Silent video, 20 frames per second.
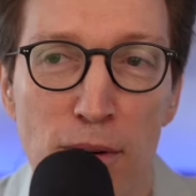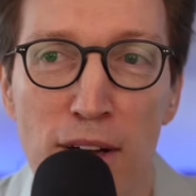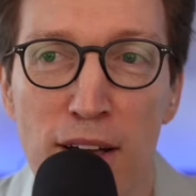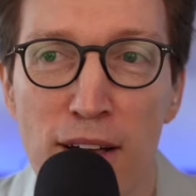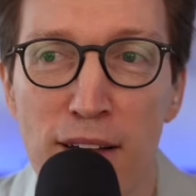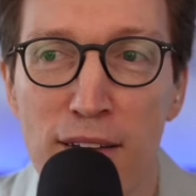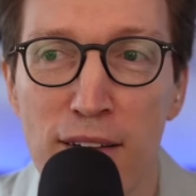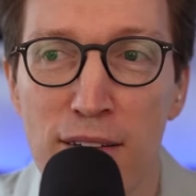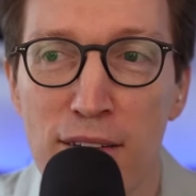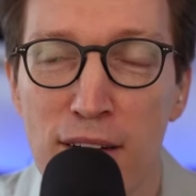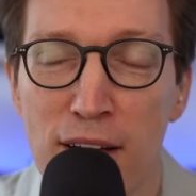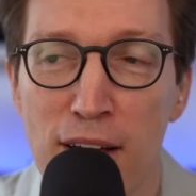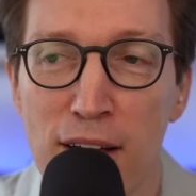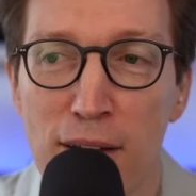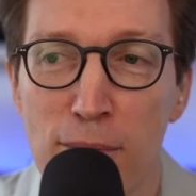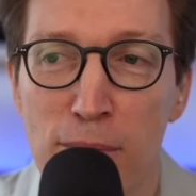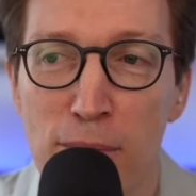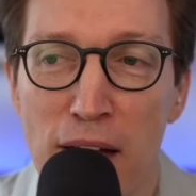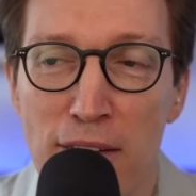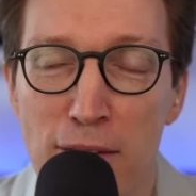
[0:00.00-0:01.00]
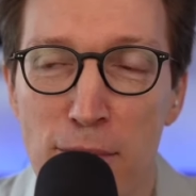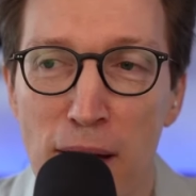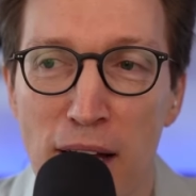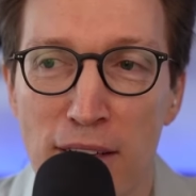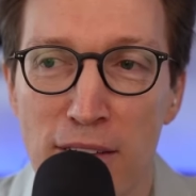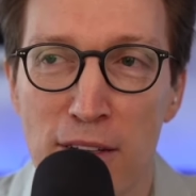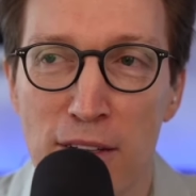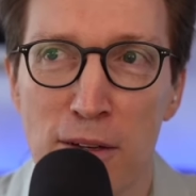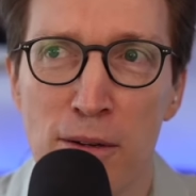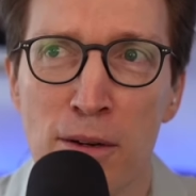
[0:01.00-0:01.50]
I pass it back
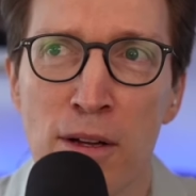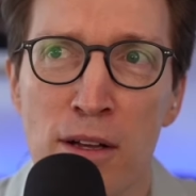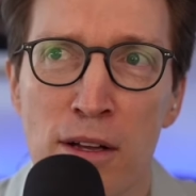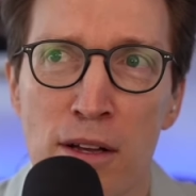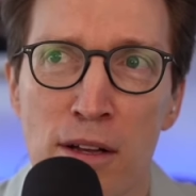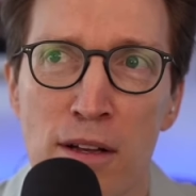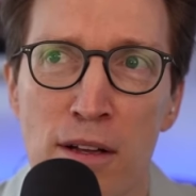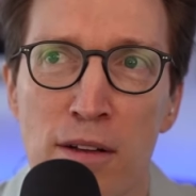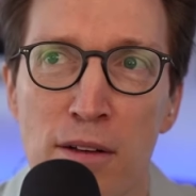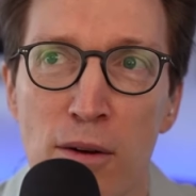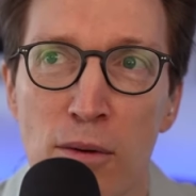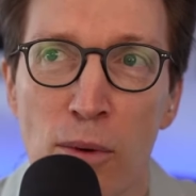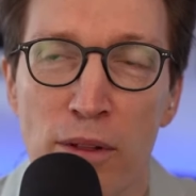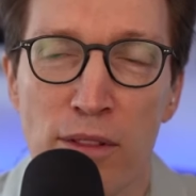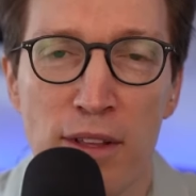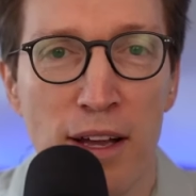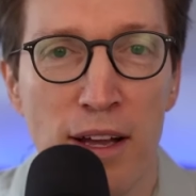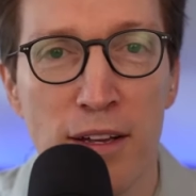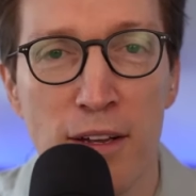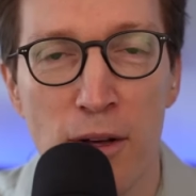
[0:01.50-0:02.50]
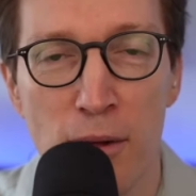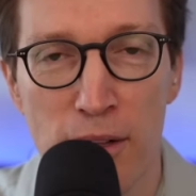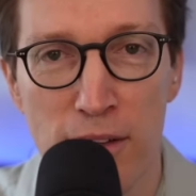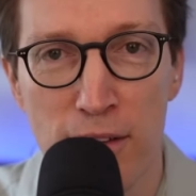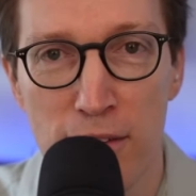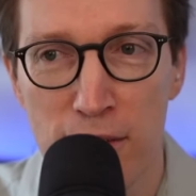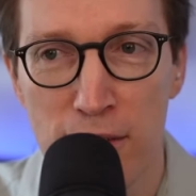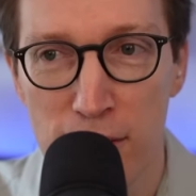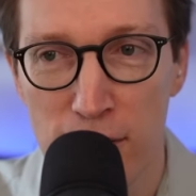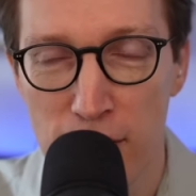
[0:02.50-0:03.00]
to you, one thing I
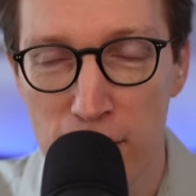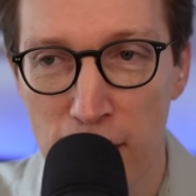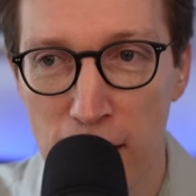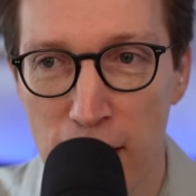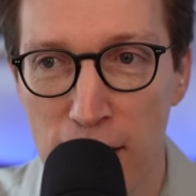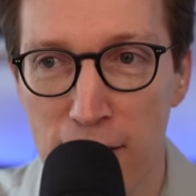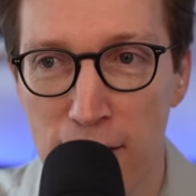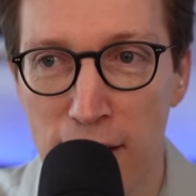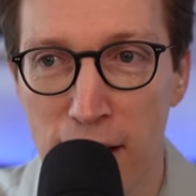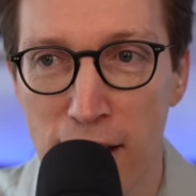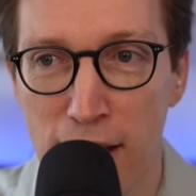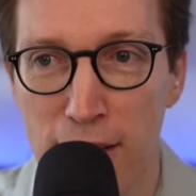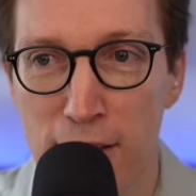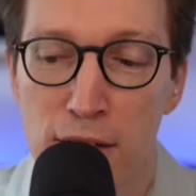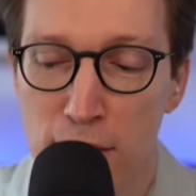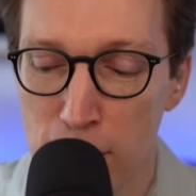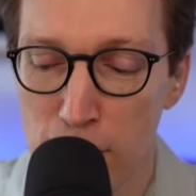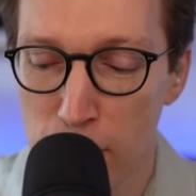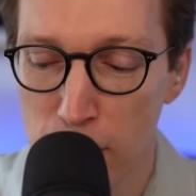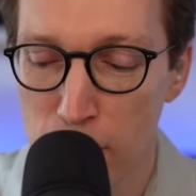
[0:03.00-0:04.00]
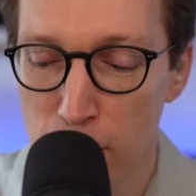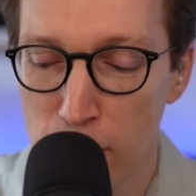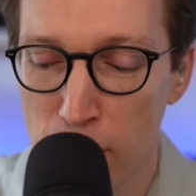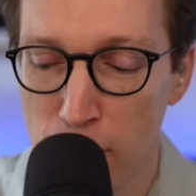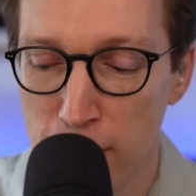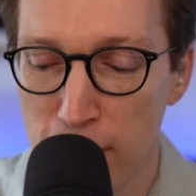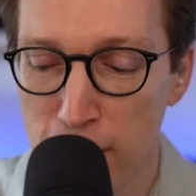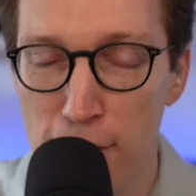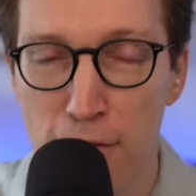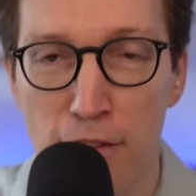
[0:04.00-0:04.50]
noticed is that you
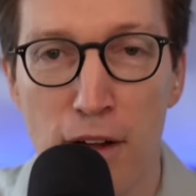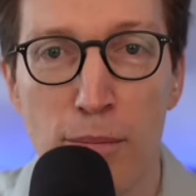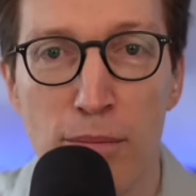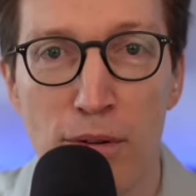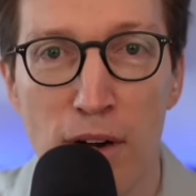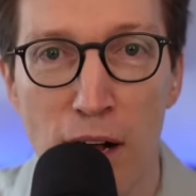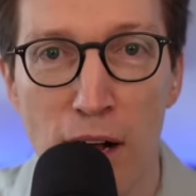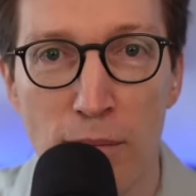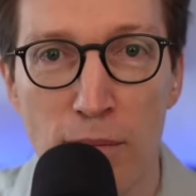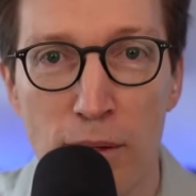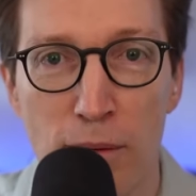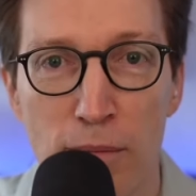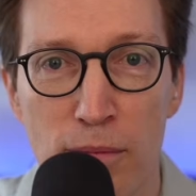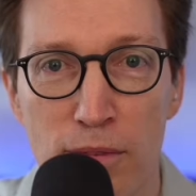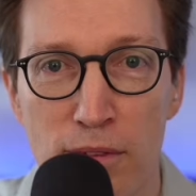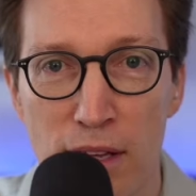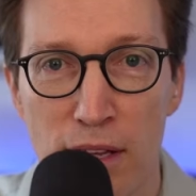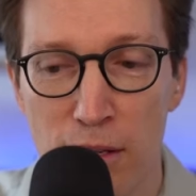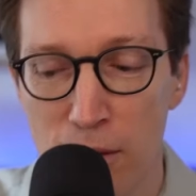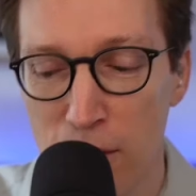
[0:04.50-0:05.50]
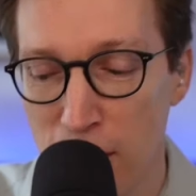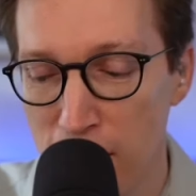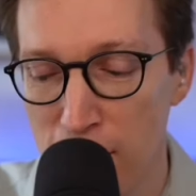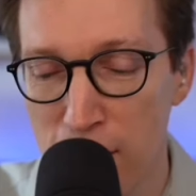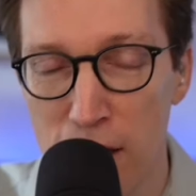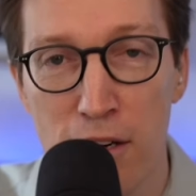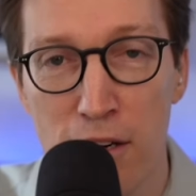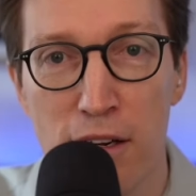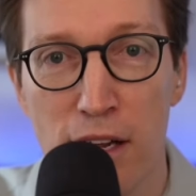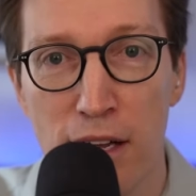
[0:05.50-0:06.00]
identify problems and you kind of
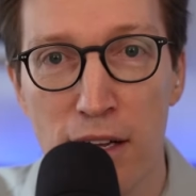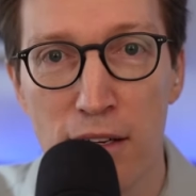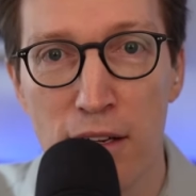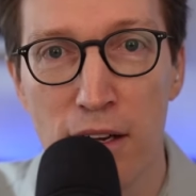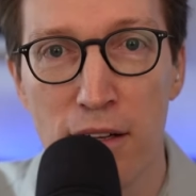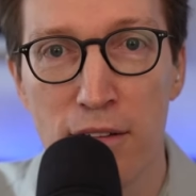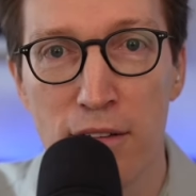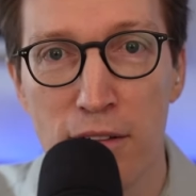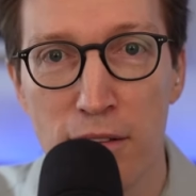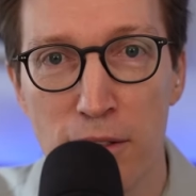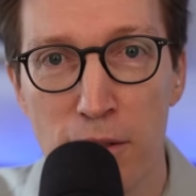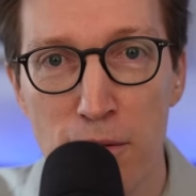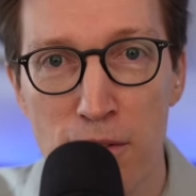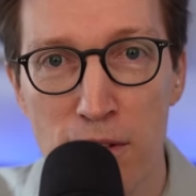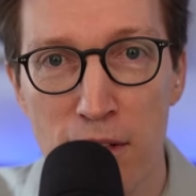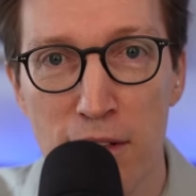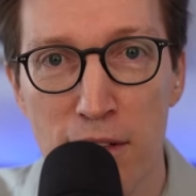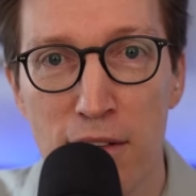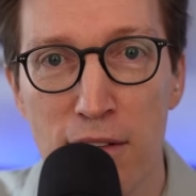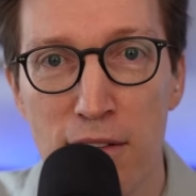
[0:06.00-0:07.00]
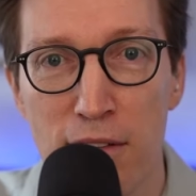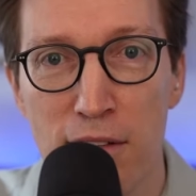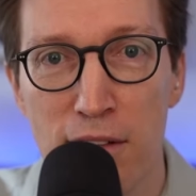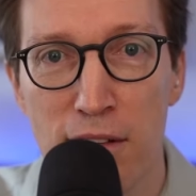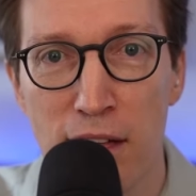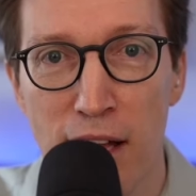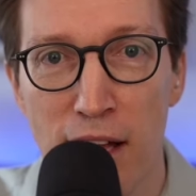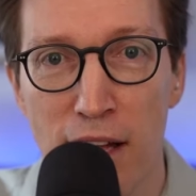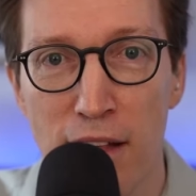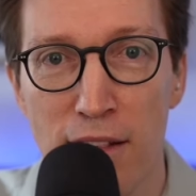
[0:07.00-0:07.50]
iterate on solutions,
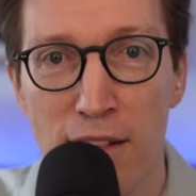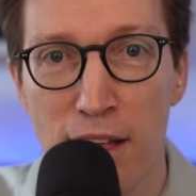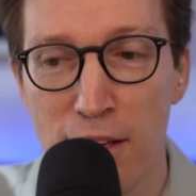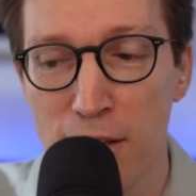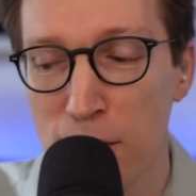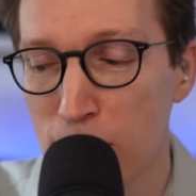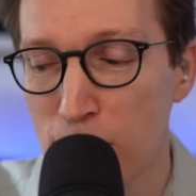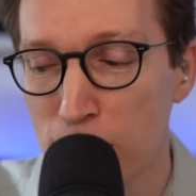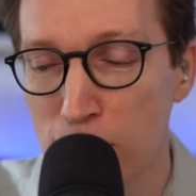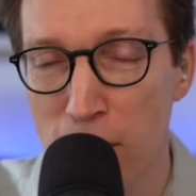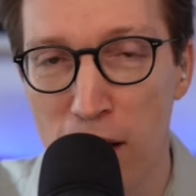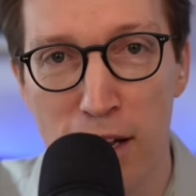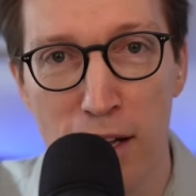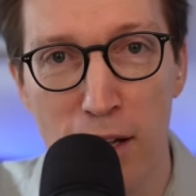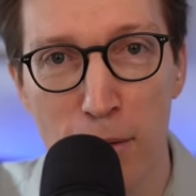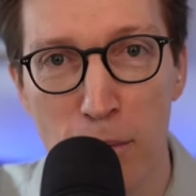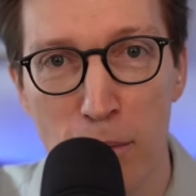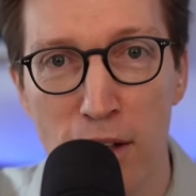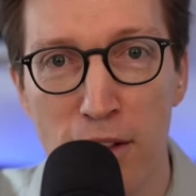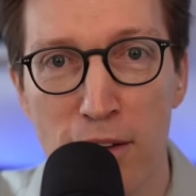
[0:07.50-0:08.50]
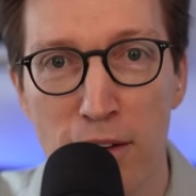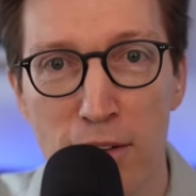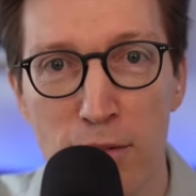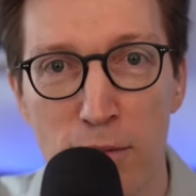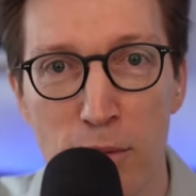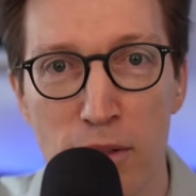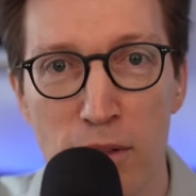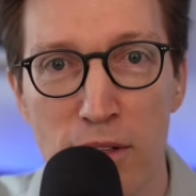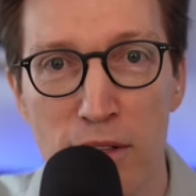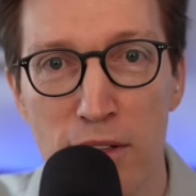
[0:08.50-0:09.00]
and then you try to help others
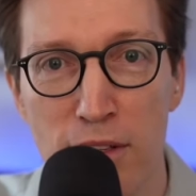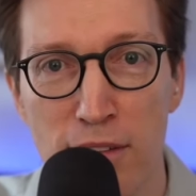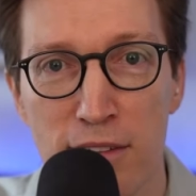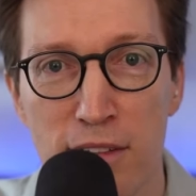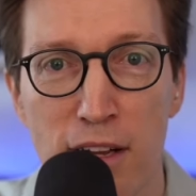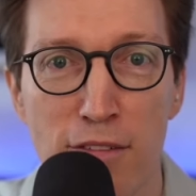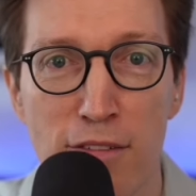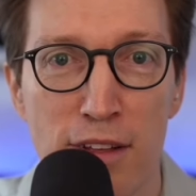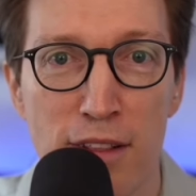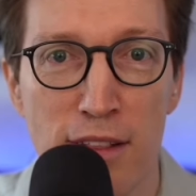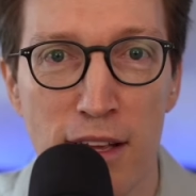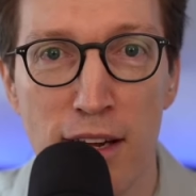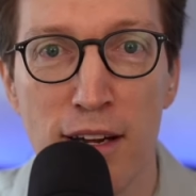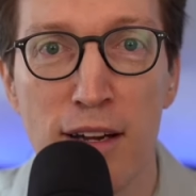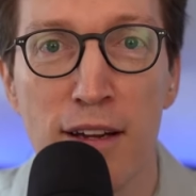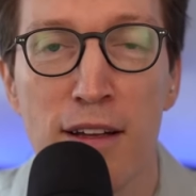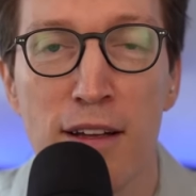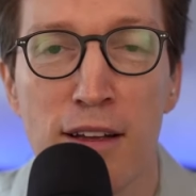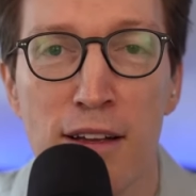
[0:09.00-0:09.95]
with your discovery there.